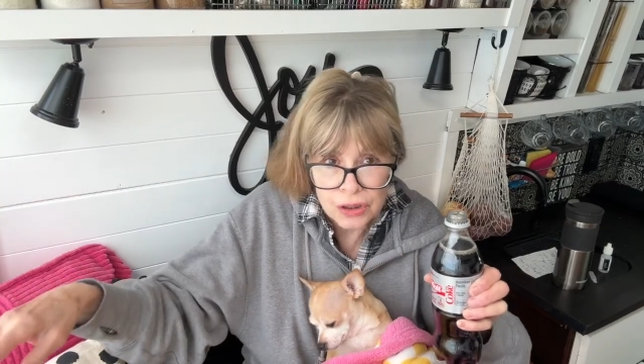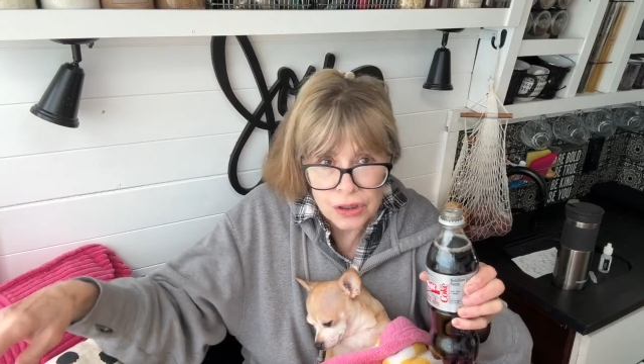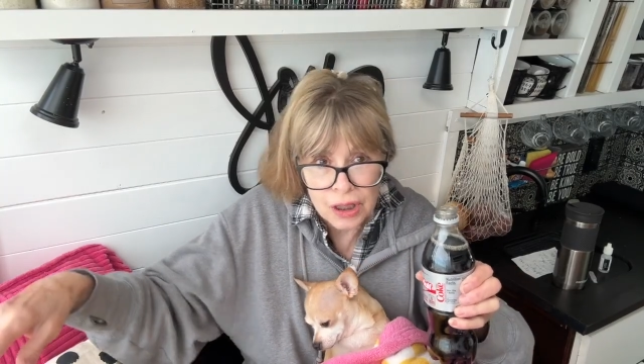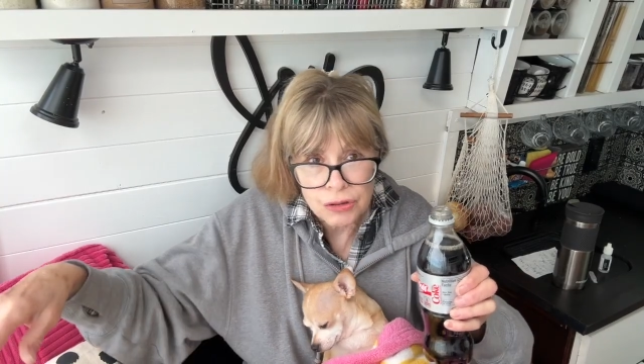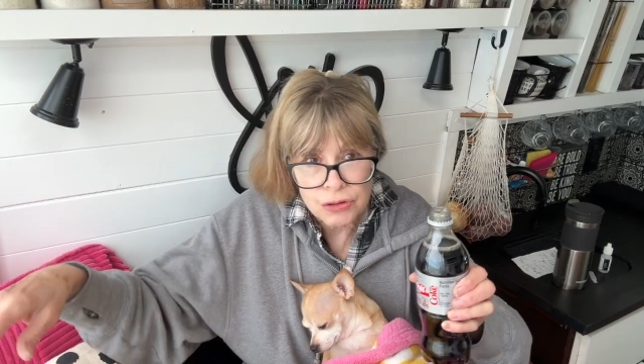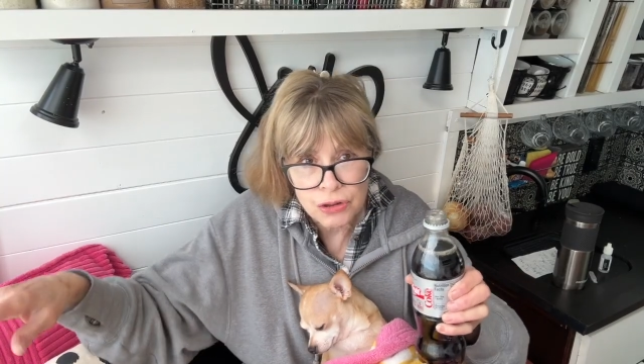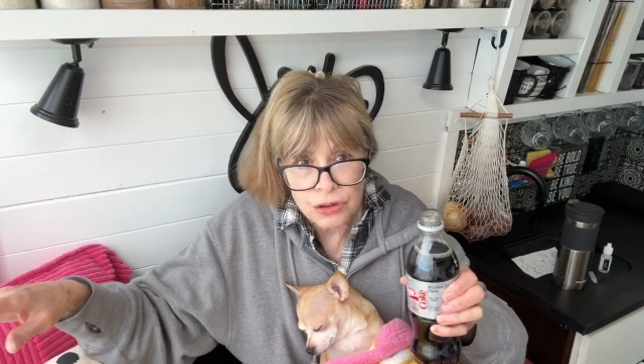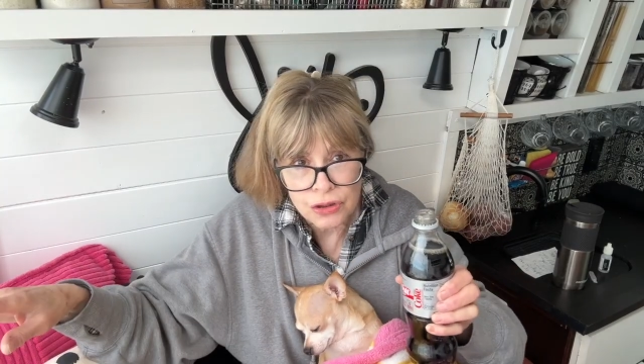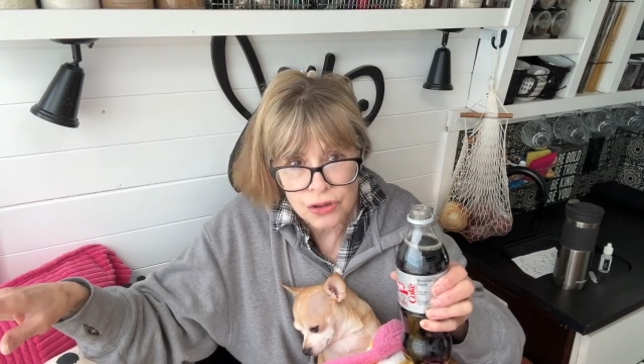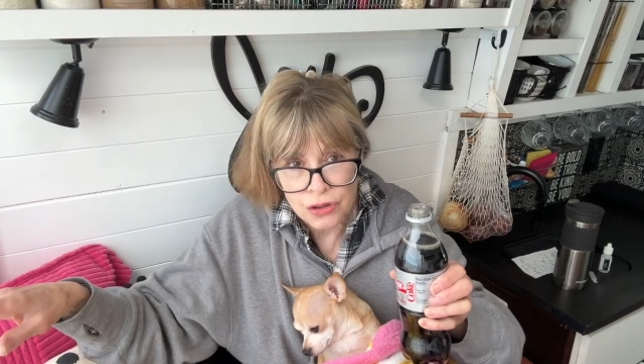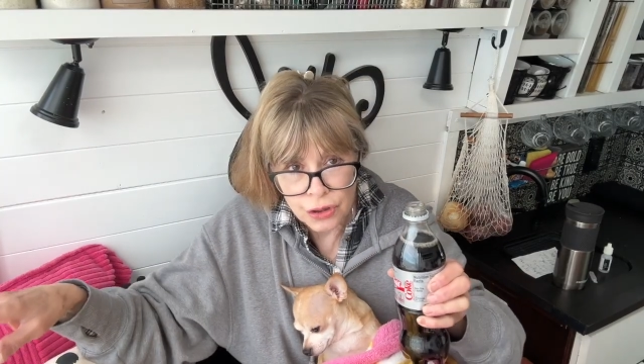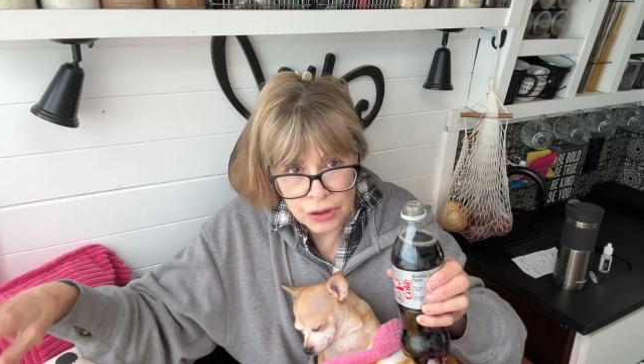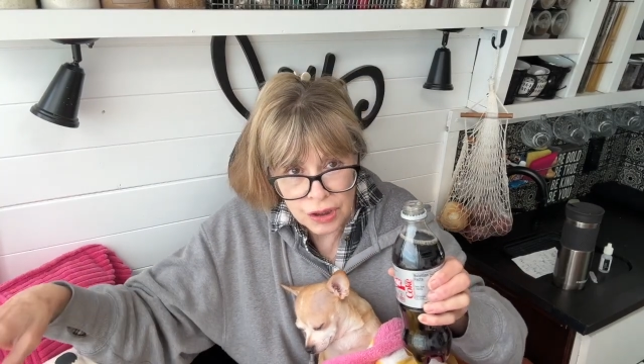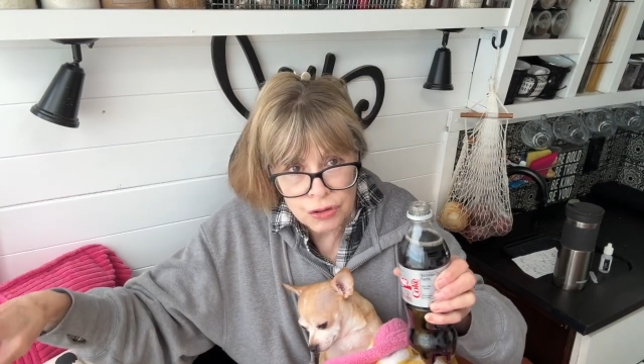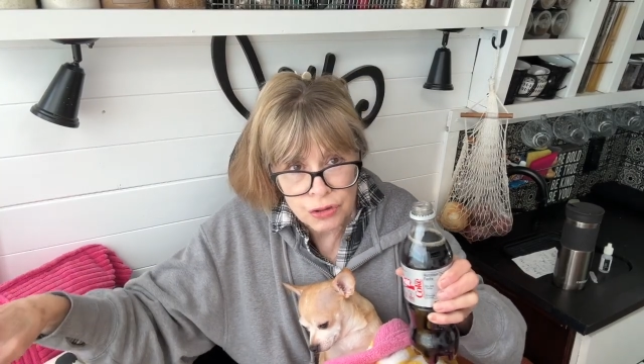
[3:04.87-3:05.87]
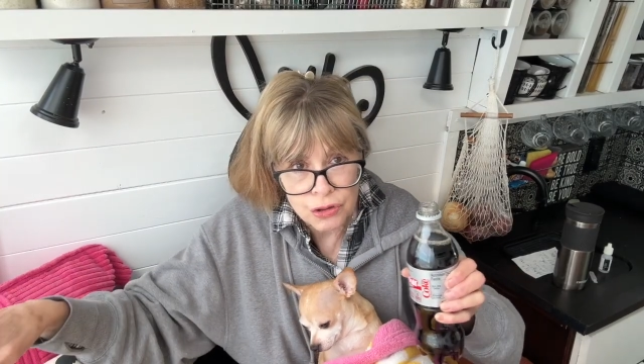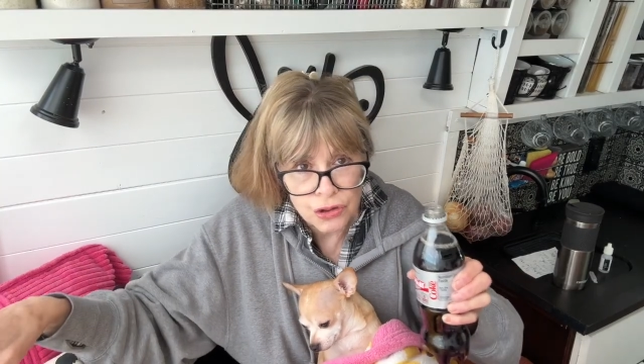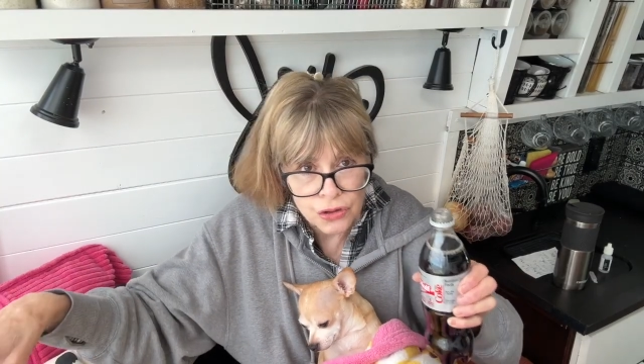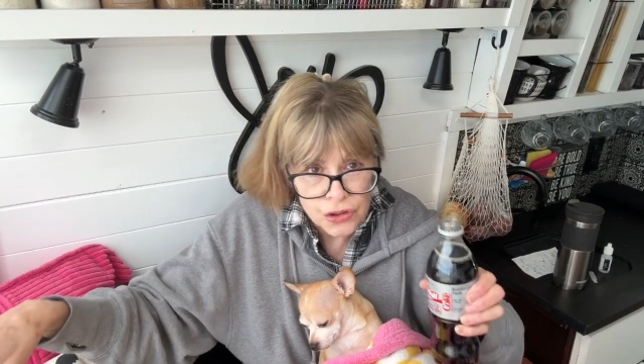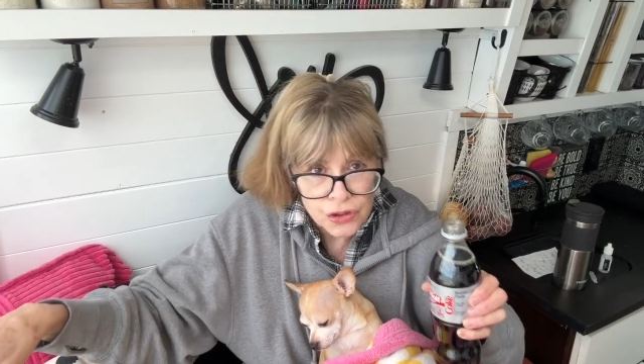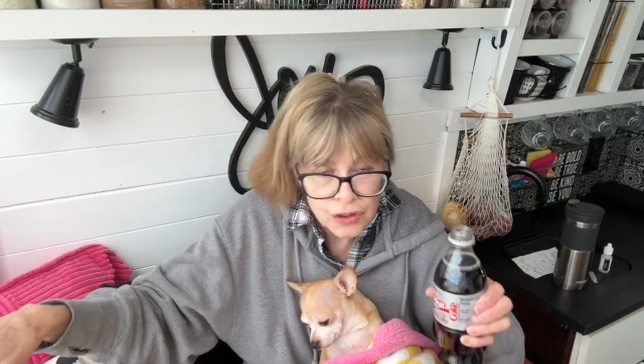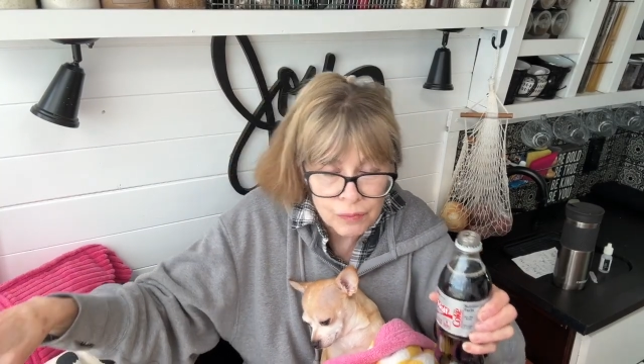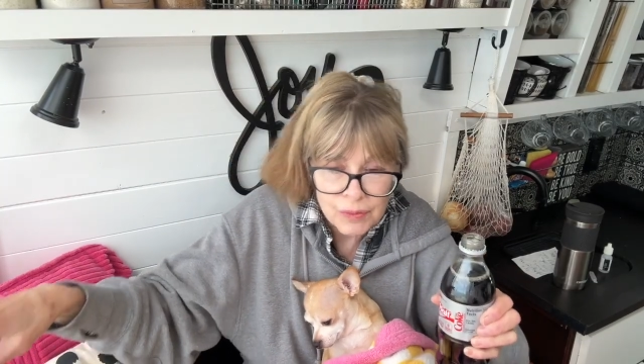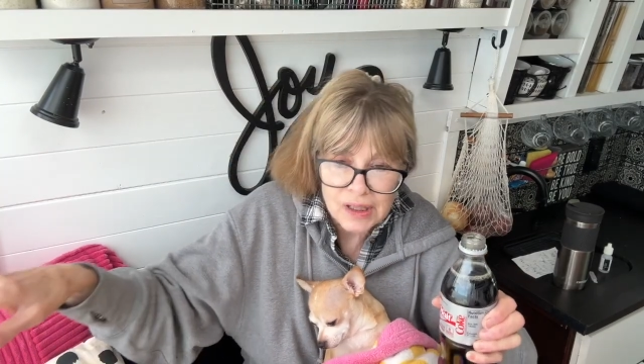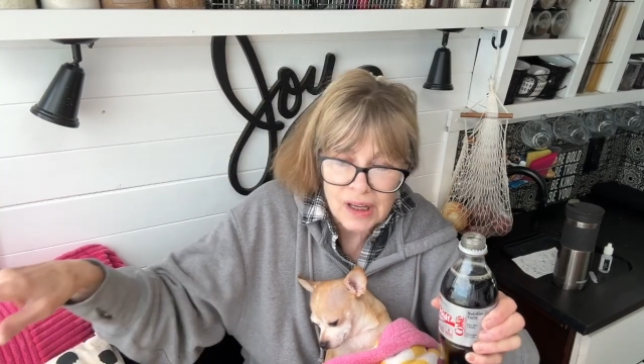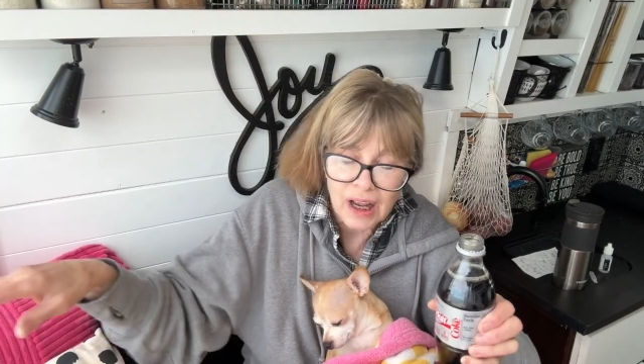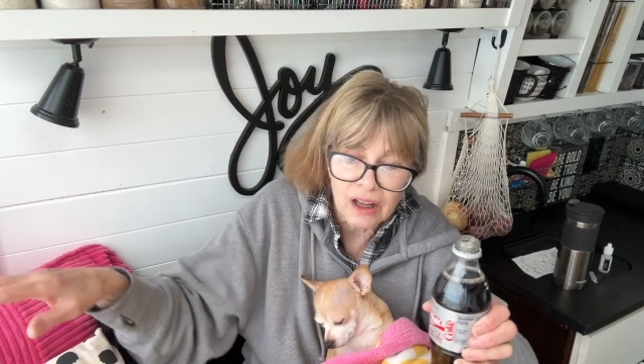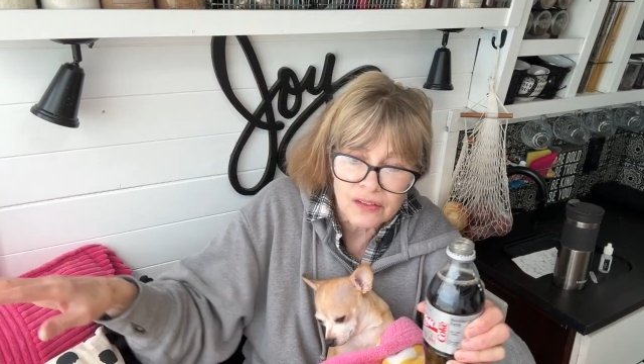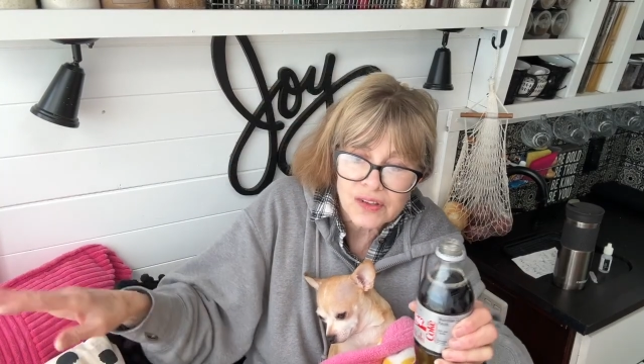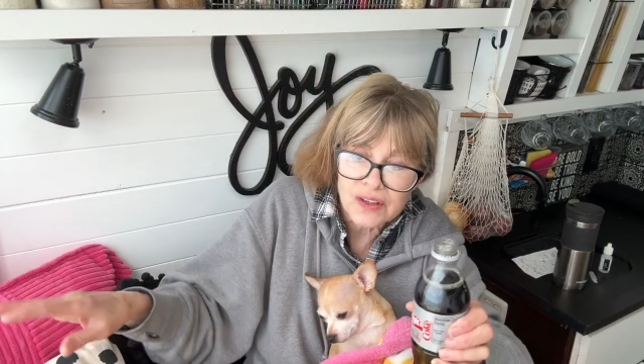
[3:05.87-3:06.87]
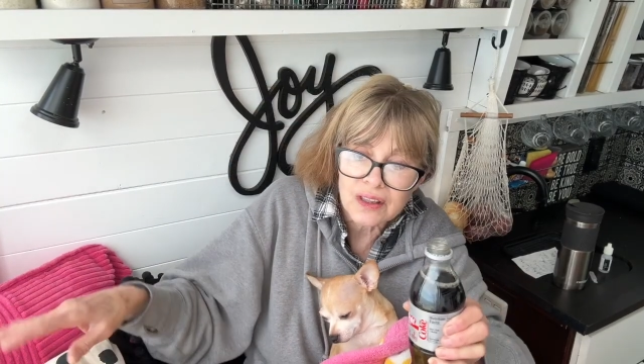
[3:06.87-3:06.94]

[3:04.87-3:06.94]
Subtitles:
introduced themselves,